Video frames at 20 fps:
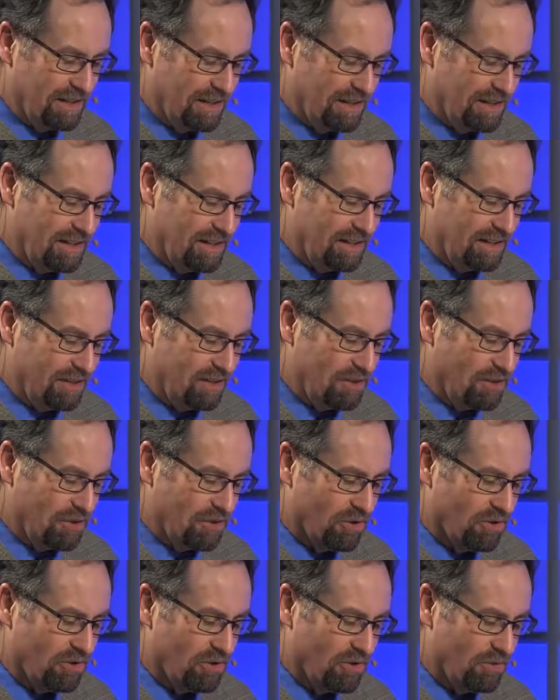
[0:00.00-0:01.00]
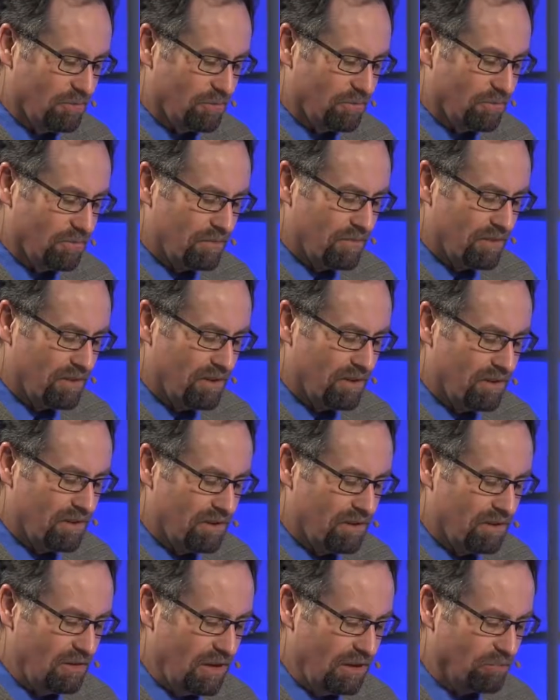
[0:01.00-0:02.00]
You
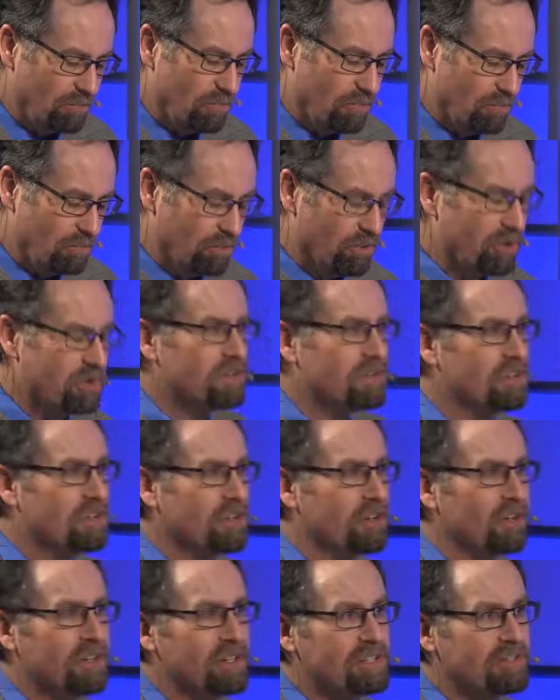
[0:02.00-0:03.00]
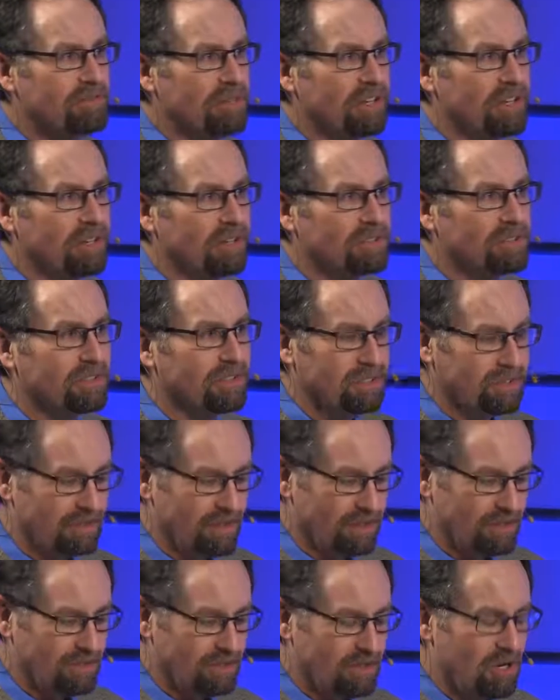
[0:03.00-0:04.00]
have produced a series of videos
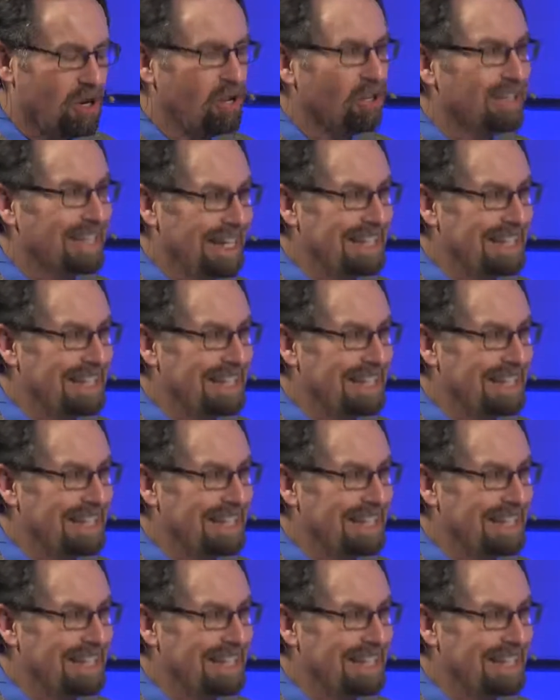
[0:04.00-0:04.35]
that you call